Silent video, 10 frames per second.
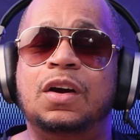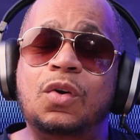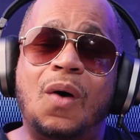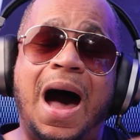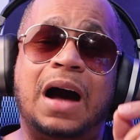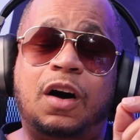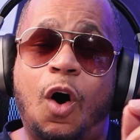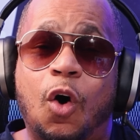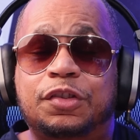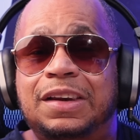You know how
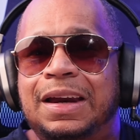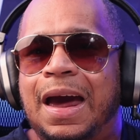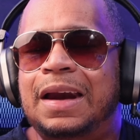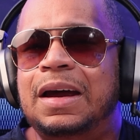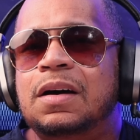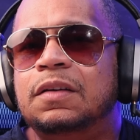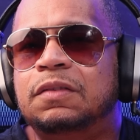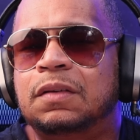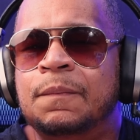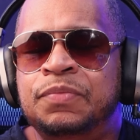costly that
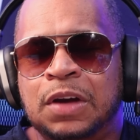is?